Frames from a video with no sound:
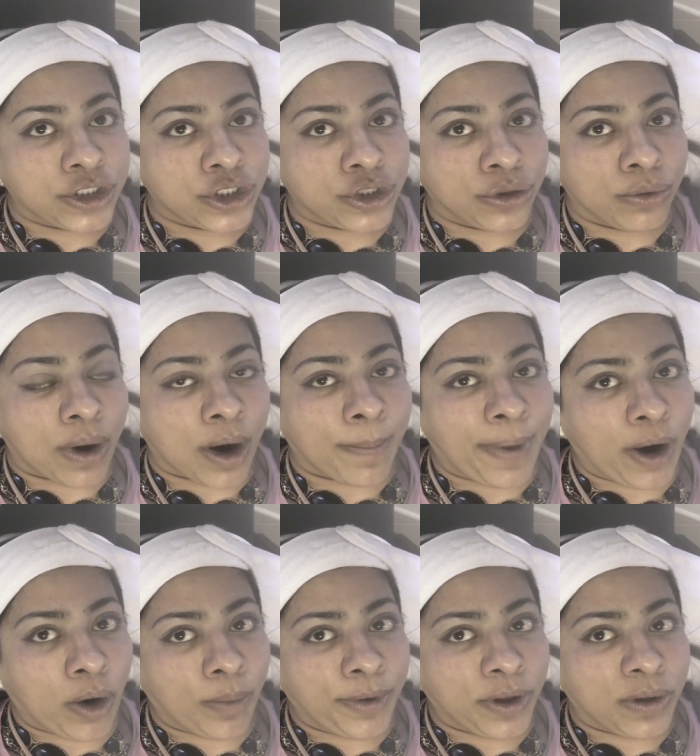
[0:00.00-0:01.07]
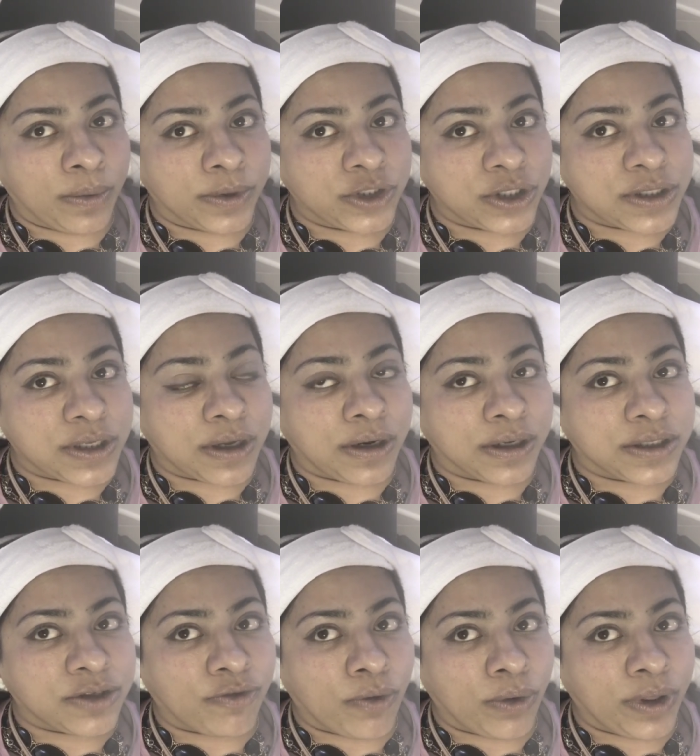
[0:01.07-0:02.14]
to do our power peel, which is an
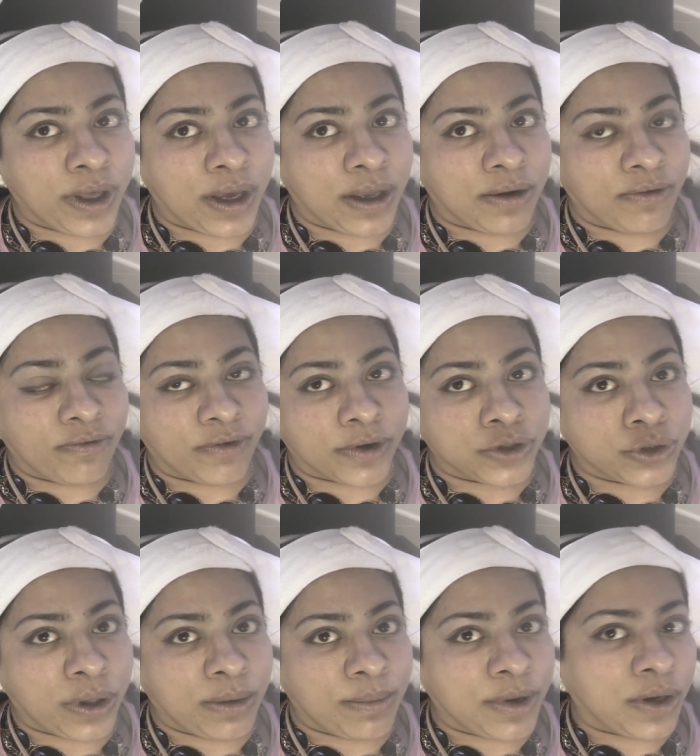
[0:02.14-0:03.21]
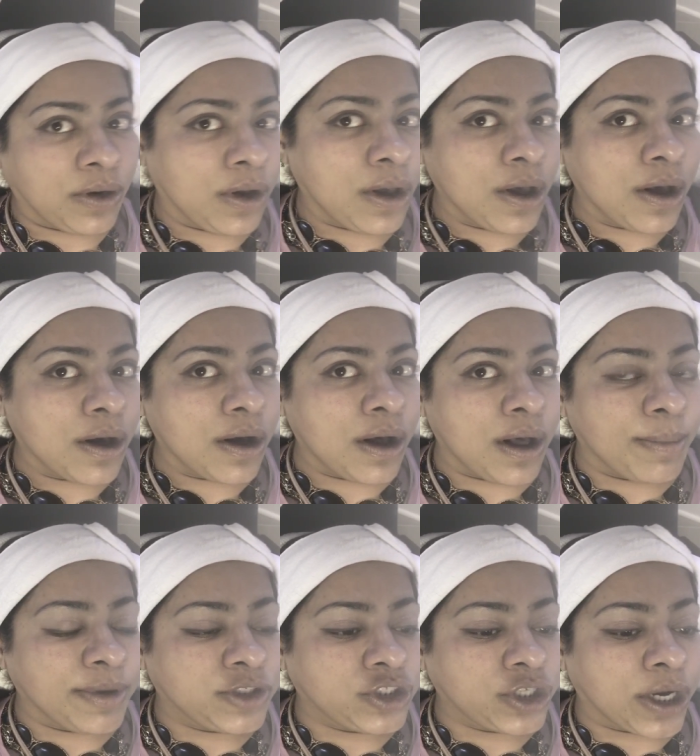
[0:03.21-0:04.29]
exfoliative treatment. Um,
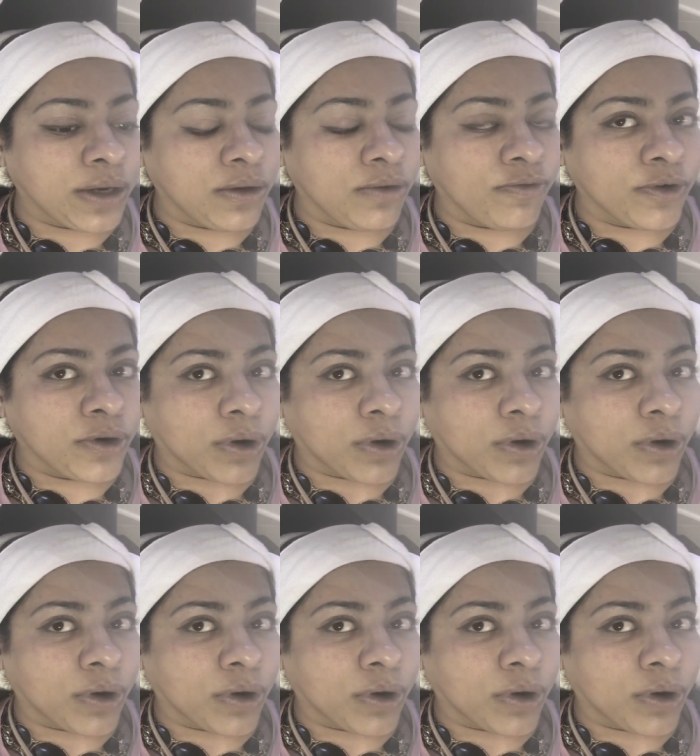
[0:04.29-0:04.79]
it's gentle for